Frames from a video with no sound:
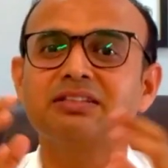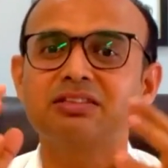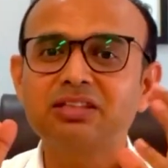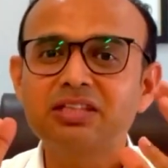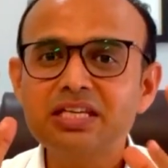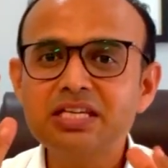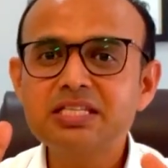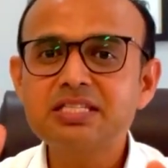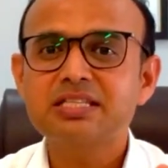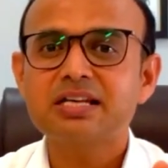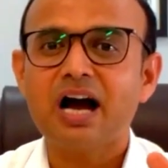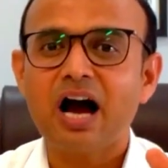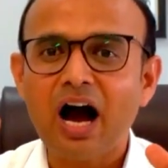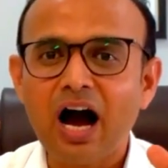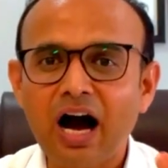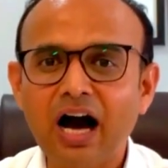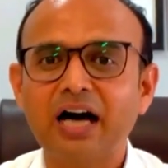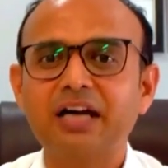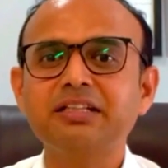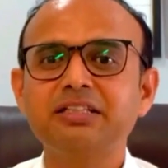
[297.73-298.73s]
These
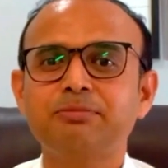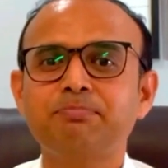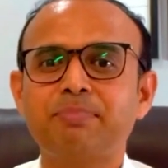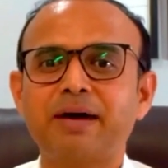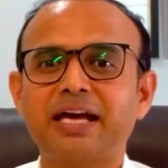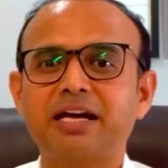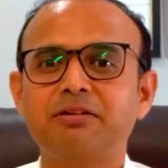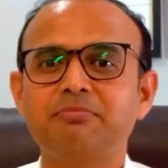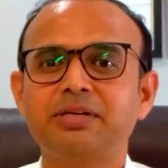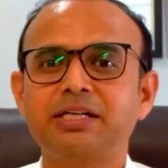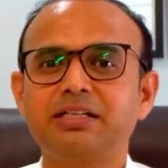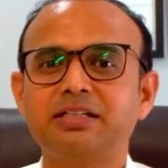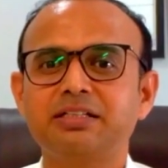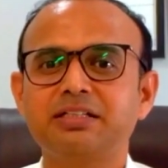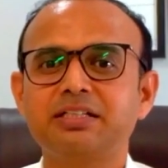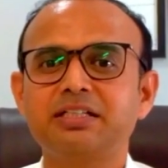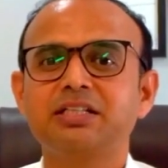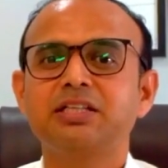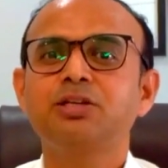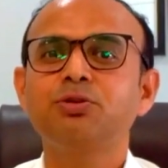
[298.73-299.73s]
are the parameter.
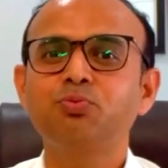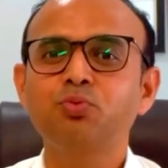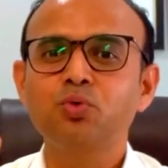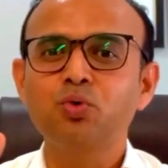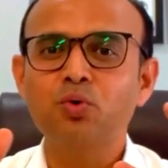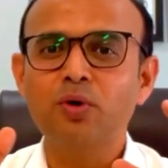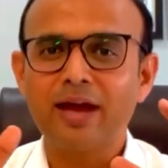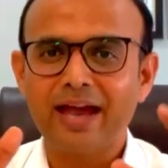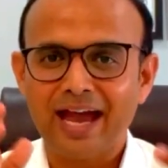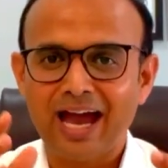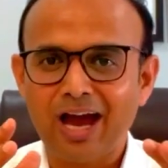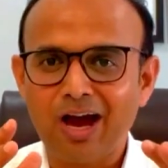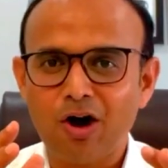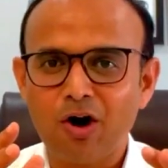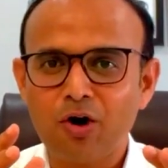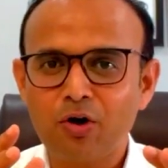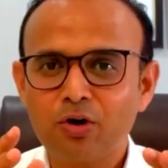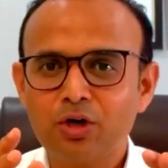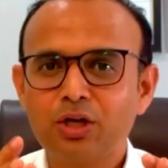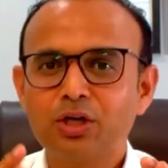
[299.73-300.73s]
If
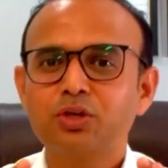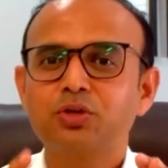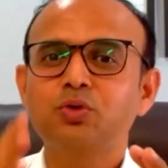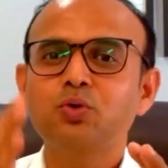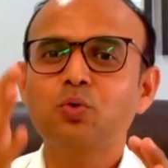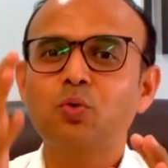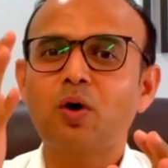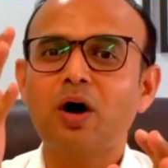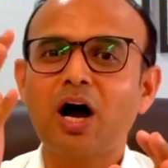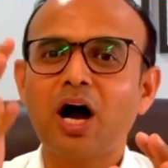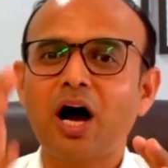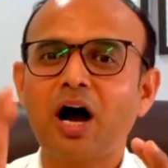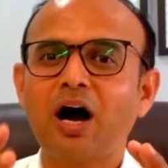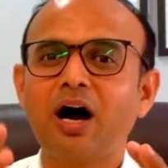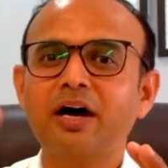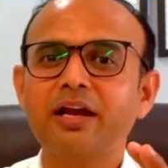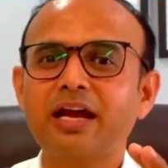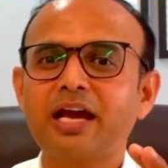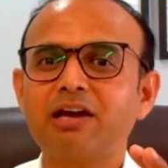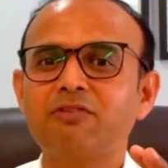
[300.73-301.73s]
you
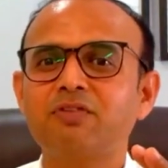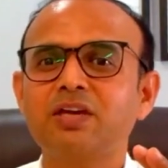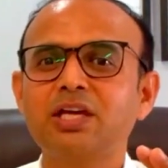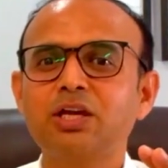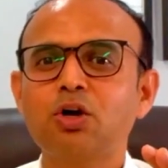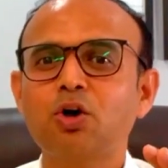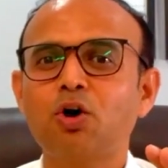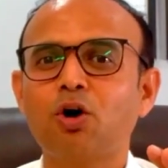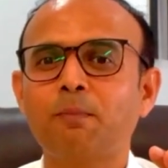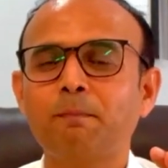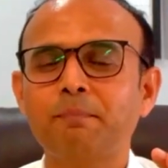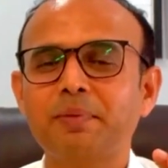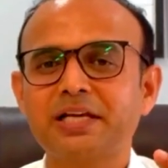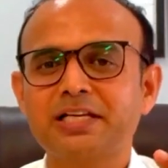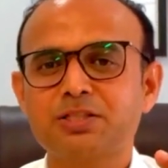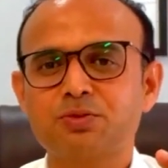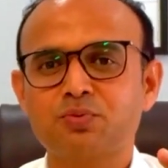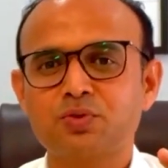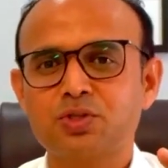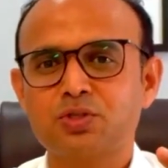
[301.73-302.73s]
are having
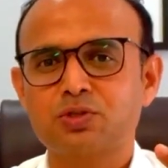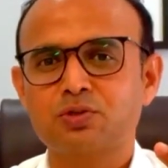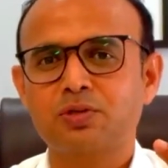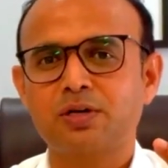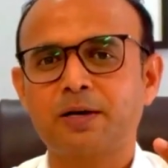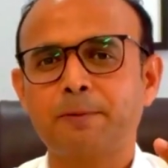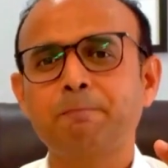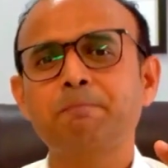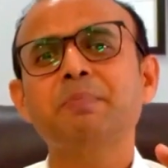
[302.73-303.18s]
complex fistula.